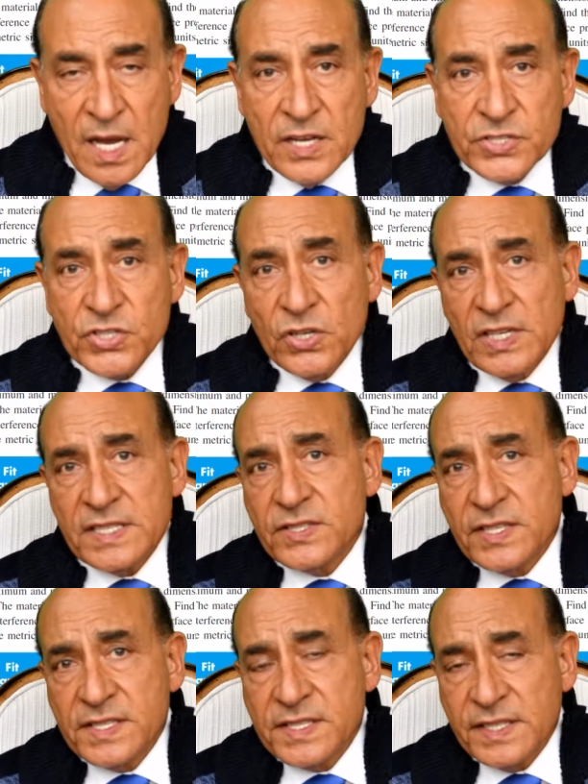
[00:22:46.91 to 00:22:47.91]
So let's
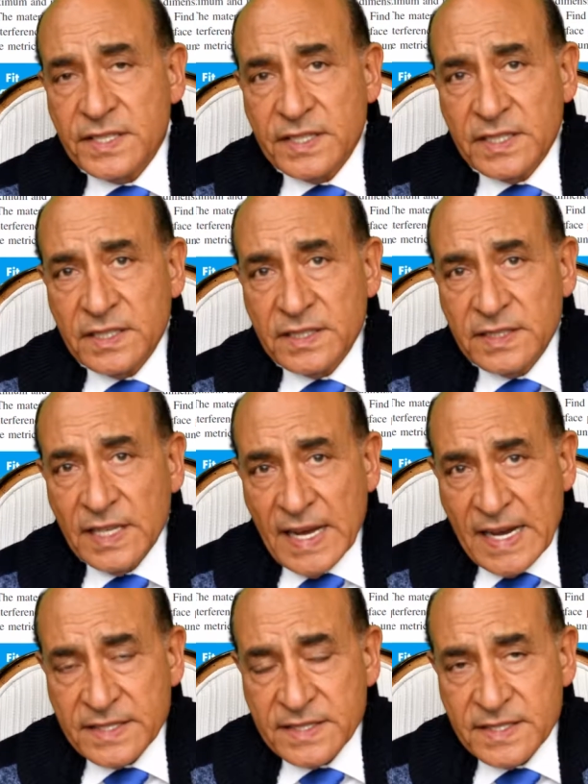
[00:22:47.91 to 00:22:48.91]
consider the
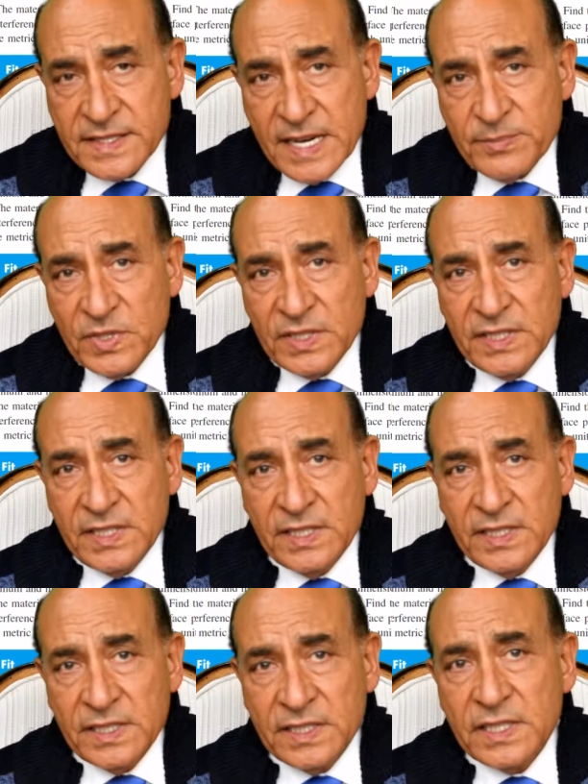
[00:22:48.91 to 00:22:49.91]
last example
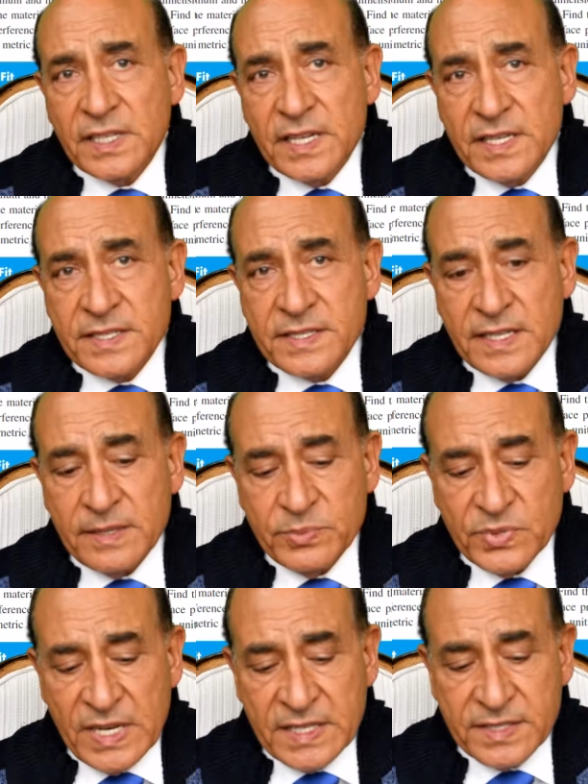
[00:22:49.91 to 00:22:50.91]
here is a
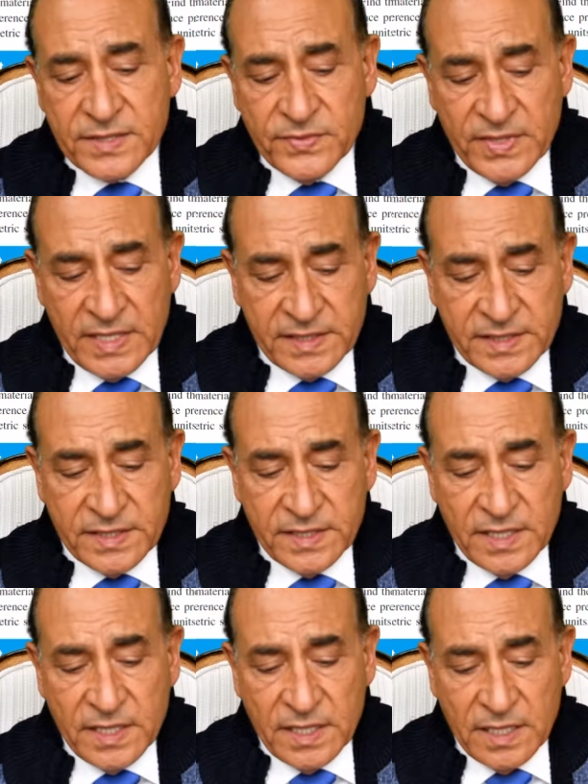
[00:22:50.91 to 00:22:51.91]
press fit
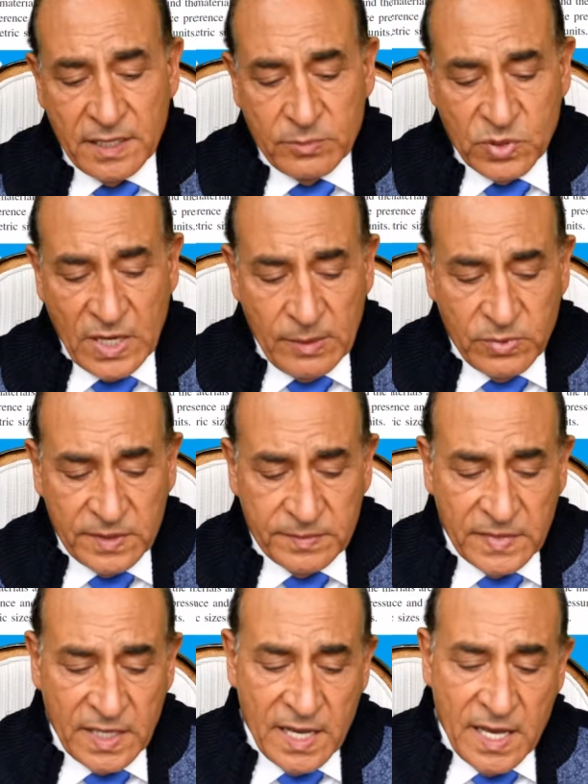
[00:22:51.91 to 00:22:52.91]

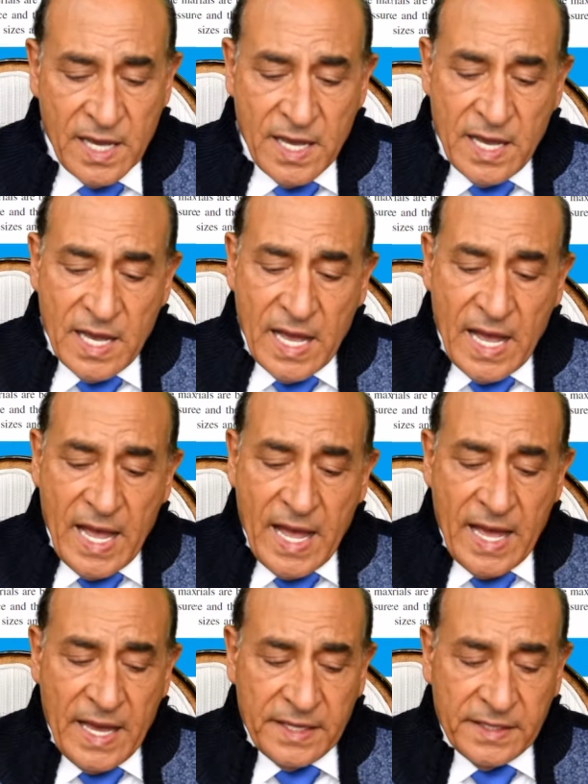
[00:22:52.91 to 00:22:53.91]
problem,
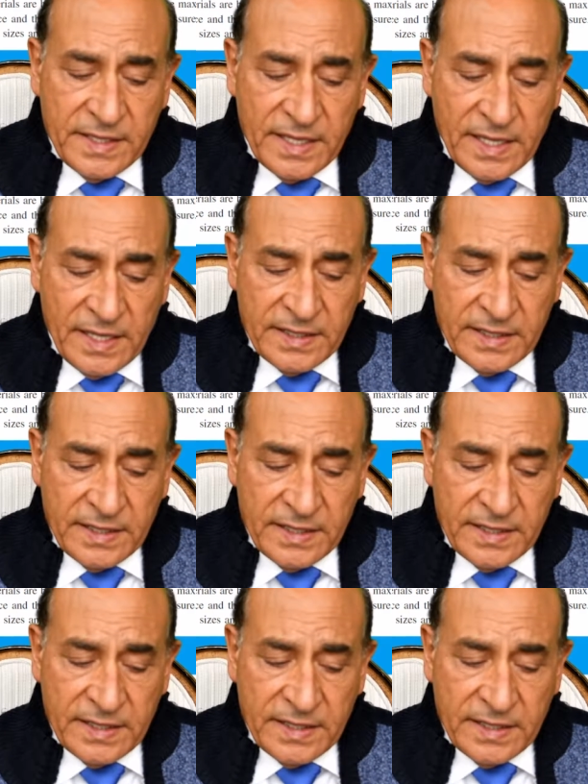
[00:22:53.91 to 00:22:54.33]
and in